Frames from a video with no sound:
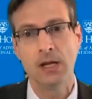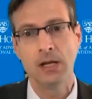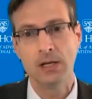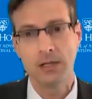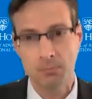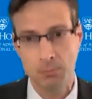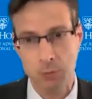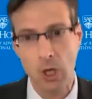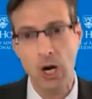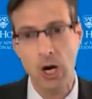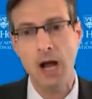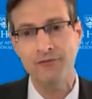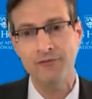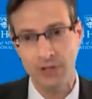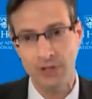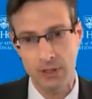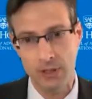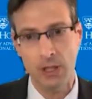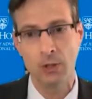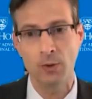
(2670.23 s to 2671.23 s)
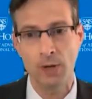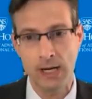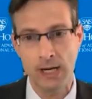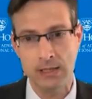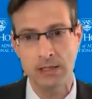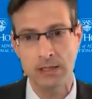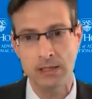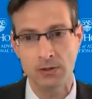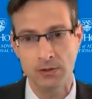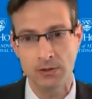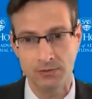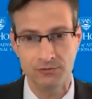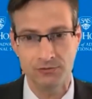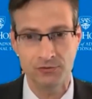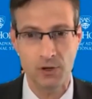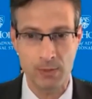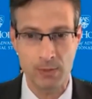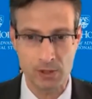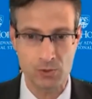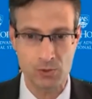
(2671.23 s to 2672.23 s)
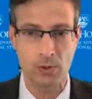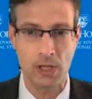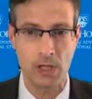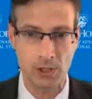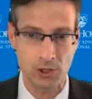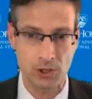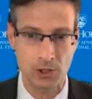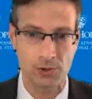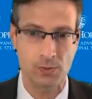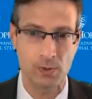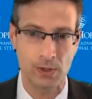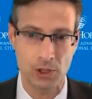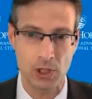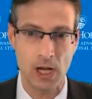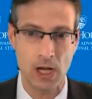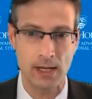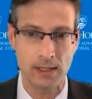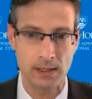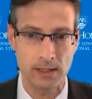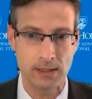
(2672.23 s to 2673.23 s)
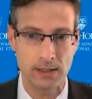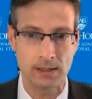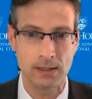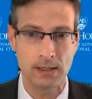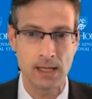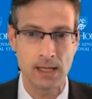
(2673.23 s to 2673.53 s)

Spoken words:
to profit a great deal from its relations with China.